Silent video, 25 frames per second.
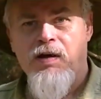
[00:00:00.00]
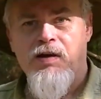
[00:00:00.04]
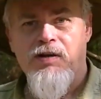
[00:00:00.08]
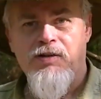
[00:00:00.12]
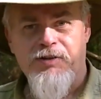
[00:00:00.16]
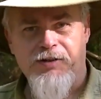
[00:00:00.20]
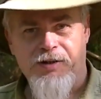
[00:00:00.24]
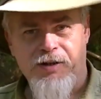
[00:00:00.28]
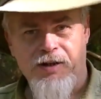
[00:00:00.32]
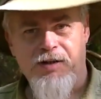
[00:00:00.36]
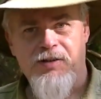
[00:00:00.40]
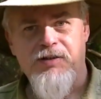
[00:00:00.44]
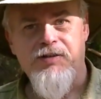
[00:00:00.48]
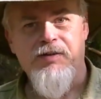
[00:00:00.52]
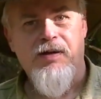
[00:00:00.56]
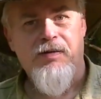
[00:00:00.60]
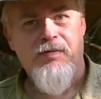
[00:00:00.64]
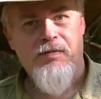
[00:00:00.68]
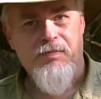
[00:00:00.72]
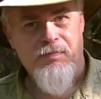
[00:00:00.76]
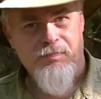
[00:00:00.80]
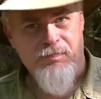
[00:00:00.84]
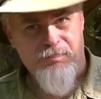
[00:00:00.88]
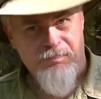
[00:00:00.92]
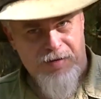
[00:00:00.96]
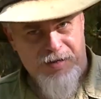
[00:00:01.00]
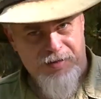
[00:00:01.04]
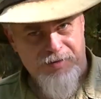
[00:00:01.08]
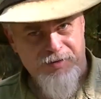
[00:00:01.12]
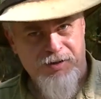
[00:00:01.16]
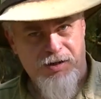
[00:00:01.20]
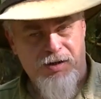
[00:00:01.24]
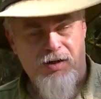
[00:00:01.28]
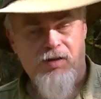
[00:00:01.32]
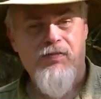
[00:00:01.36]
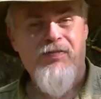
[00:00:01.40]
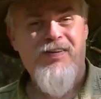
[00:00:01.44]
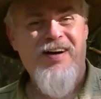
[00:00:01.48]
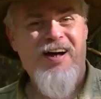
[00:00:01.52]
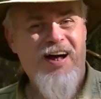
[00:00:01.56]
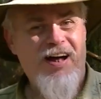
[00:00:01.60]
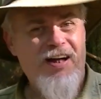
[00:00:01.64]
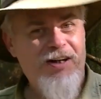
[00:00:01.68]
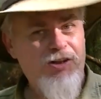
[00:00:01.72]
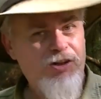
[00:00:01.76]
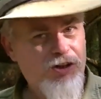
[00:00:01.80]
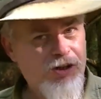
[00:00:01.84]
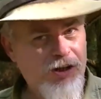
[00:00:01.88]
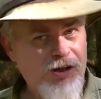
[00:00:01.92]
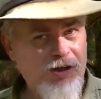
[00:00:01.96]
Since myself
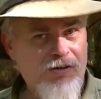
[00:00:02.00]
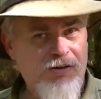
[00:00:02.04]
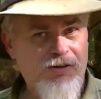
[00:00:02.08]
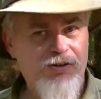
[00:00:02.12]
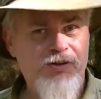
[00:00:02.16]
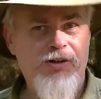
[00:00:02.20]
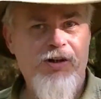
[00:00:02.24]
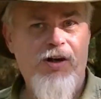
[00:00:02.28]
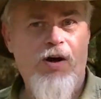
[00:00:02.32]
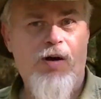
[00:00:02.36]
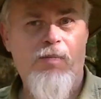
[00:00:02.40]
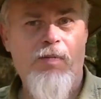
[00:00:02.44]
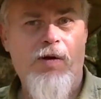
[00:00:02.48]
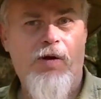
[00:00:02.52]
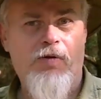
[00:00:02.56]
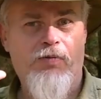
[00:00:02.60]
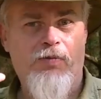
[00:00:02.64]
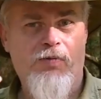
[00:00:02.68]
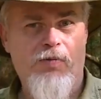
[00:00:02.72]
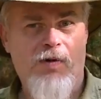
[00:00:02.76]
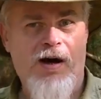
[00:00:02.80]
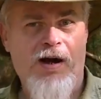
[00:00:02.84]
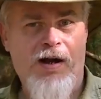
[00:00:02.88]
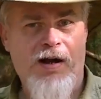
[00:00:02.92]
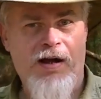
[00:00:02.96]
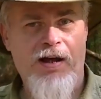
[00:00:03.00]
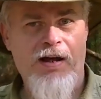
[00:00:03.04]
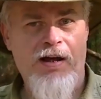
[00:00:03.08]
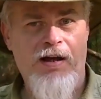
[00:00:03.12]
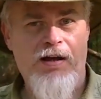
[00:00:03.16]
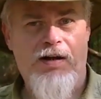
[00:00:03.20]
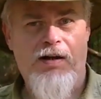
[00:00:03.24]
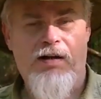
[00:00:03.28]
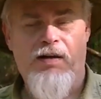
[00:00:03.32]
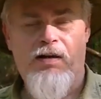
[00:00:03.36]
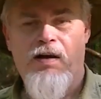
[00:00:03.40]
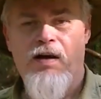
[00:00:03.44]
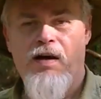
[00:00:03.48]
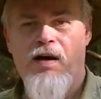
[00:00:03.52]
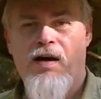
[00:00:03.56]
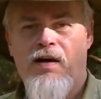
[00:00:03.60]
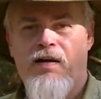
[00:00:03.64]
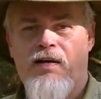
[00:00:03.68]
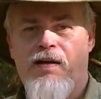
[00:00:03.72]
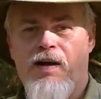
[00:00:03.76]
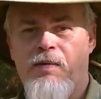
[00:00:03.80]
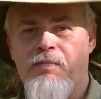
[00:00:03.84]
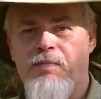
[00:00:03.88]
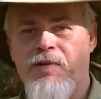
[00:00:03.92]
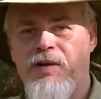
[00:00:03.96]
and Chelsea are both right-handed,
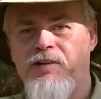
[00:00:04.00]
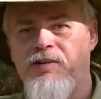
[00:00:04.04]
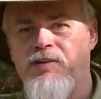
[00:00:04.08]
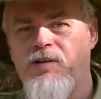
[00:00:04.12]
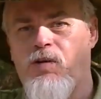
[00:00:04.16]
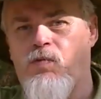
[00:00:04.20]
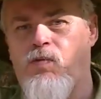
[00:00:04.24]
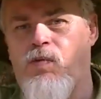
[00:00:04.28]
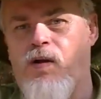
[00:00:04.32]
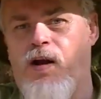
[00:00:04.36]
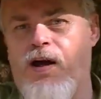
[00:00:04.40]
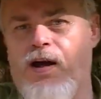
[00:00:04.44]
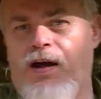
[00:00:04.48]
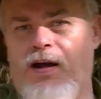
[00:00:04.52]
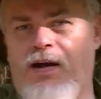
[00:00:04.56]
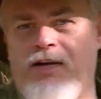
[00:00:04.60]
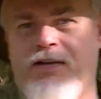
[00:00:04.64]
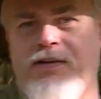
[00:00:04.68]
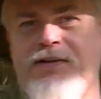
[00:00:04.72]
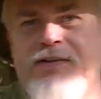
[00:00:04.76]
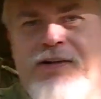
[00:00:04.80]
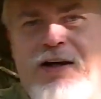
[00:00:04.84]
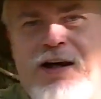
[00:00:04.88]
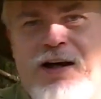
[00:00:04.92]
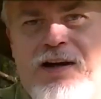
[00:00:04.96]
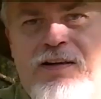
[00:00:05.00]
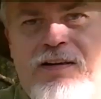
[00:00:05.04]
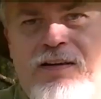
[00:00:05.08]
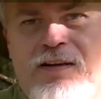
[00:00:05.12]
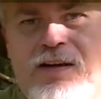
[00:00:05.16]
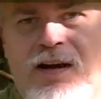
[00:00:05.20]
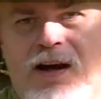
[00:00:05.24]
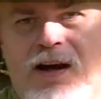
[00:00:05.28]
that means that when I take the